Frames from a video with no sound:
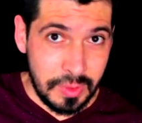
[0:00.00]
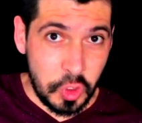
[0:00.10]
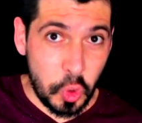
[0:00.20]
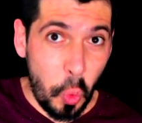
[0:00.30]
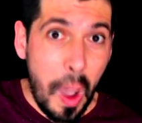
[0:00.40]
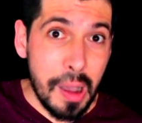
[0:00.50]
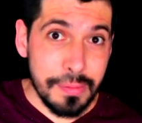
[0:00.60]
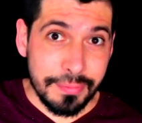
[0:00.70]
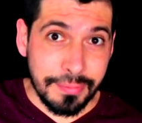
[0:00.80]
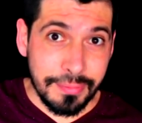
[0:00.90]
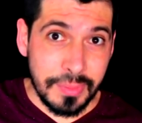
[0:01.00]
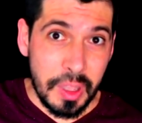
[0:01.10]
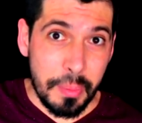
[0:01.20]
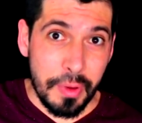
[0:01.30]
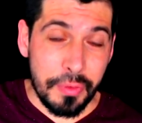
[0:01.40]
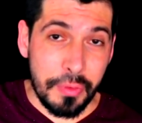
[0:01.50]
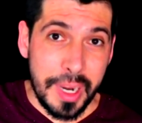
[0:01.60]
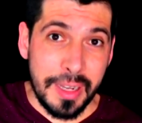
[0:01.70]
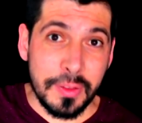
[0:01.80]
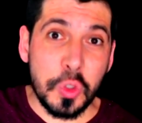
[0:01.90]
3, number 3.
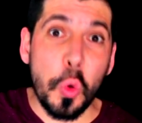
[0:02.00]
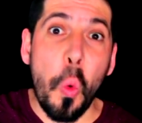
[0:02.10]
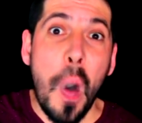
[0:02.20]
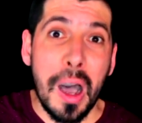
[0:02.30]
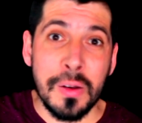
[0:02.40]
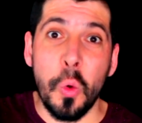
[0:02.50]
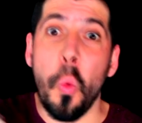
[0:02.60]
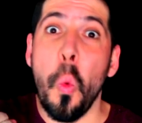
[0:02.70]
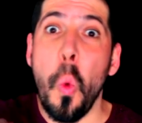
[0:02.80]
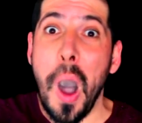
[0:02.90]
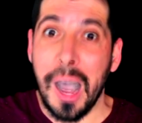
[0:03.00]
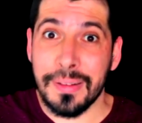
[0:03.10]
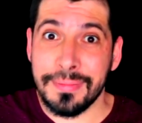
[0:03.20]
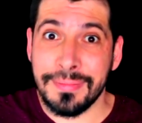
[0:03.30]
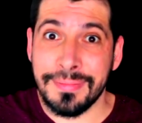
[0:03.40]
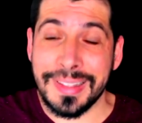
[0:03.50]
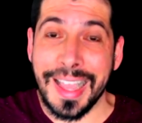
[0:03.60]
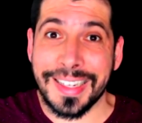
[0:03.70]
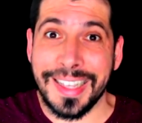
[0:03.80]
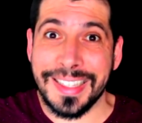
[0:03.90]
3, wa,
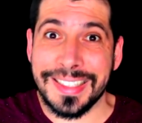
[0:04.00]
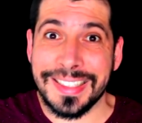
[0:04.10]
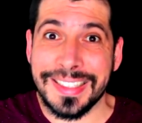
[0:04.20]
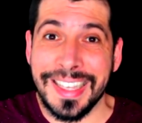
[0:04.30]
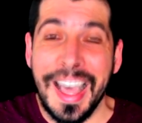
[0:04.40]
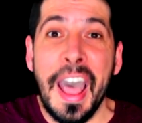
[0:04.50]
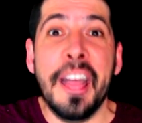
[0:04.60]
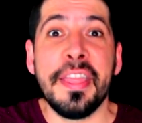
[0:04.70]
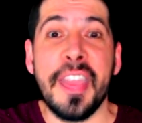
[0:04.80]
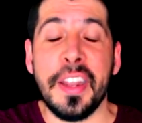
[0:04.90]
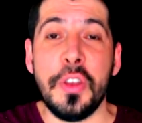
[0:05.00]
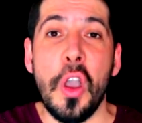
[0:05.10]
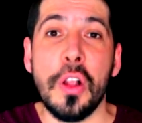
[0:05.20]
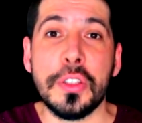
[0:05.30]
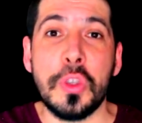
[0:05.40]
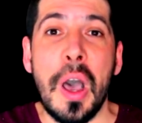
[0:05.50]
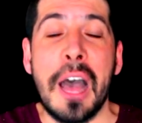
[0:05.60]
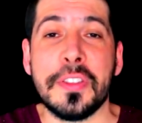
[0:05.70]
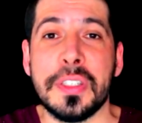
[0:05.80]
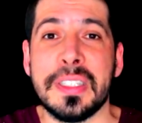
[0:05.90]
like this. Then you also
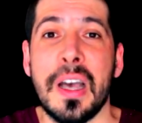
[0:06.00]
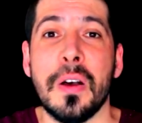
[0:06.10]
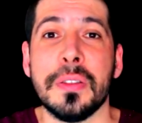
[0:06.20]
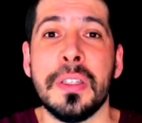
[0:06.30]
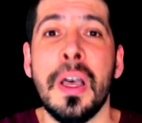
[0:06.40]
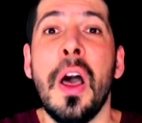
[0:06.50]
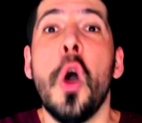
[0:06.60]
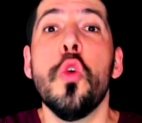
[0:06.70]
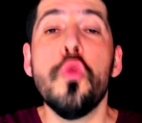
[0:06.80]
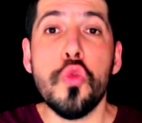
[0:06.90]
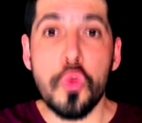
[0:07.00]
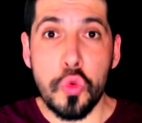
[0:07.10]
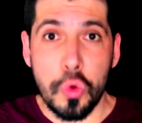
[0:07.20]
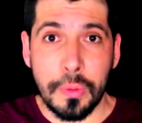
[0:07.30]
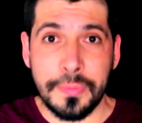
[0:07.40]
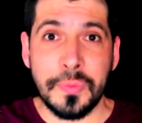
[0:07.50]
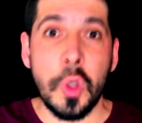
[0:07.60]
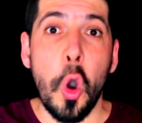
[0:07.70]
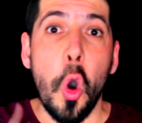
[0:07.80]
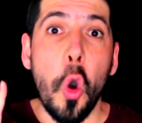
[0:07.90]
have the sound OU,
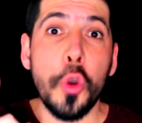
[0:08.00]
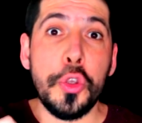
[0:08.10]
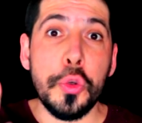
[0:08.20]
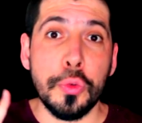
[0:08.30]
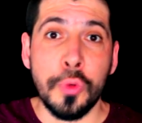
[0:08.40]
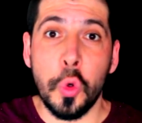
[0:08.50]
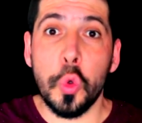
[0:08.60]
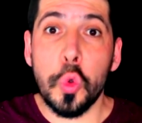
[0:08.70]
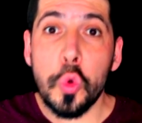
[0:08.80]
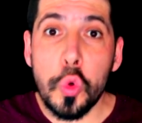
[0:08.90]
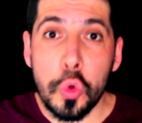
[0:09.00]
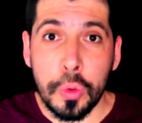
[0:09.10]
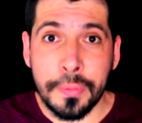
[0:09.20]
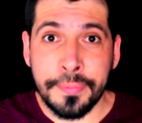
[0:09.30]
OU, OU,